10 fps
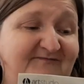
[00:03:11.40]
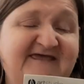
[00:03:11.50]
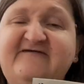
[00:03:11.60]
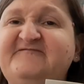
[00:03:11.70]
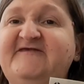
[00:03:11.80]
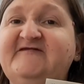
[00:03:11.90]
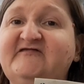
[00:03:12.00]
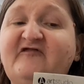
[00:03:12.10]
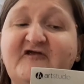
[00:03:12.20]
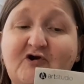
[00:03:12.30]
might have seen
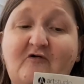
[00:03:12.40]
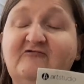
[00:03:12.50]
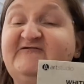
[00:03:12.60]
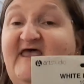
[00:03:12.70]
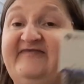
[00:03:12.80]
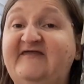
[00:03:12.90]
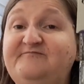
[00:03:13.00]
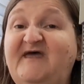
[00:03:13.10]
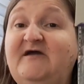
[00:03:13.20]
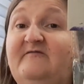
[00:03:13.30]
in other hauls, I did
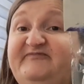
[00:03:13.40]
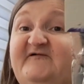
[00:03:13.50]
pick up